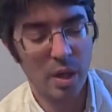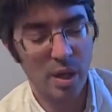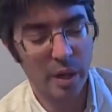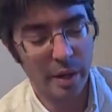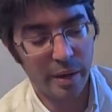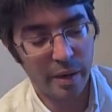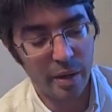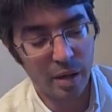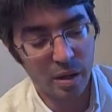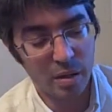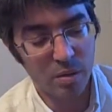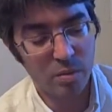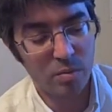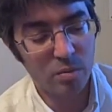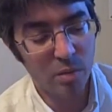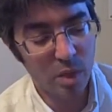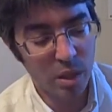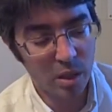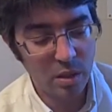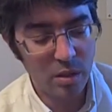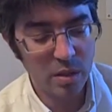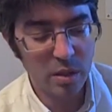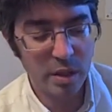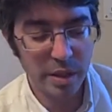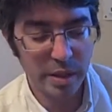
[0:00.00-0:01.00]

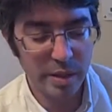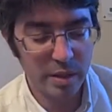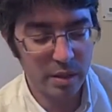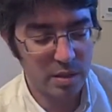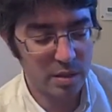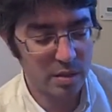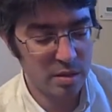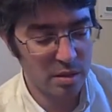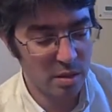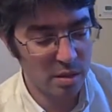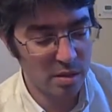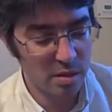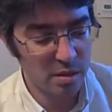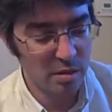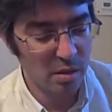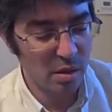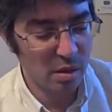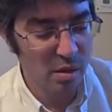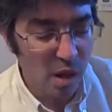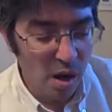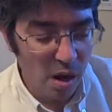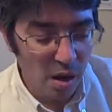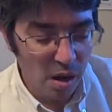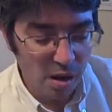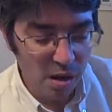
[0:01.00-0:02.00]
Well, it's not
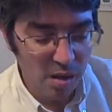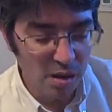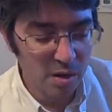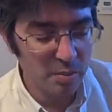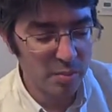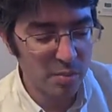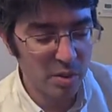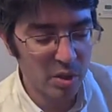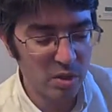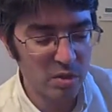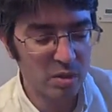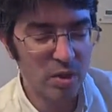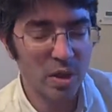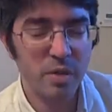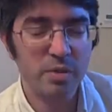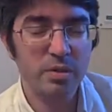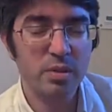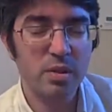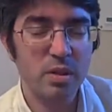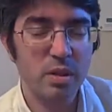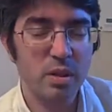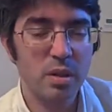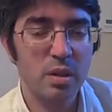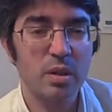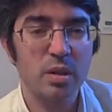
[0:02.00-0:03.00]
hard, but you have
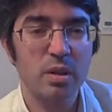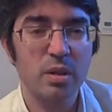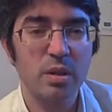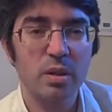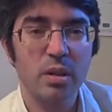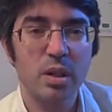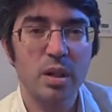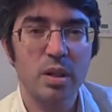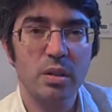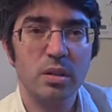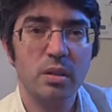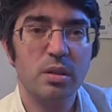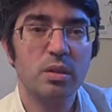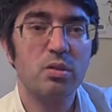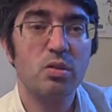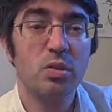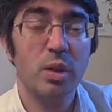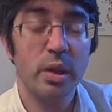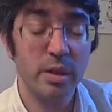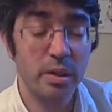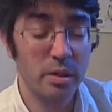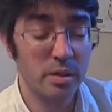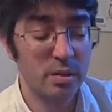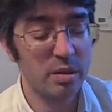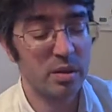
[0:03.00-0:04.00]
to learn and
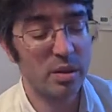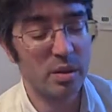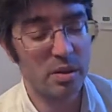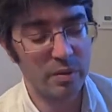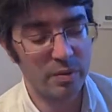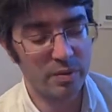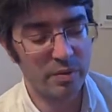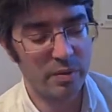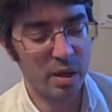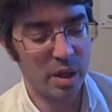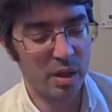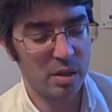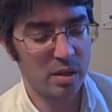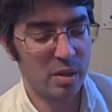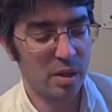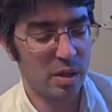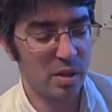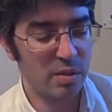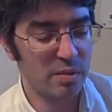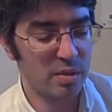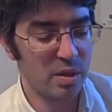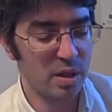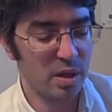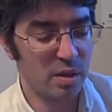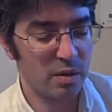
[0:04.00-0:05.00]
train yourself, and you have
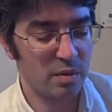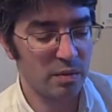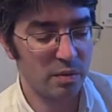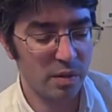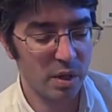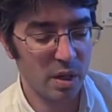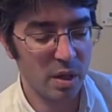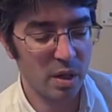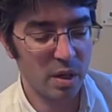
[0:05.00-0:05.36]
to have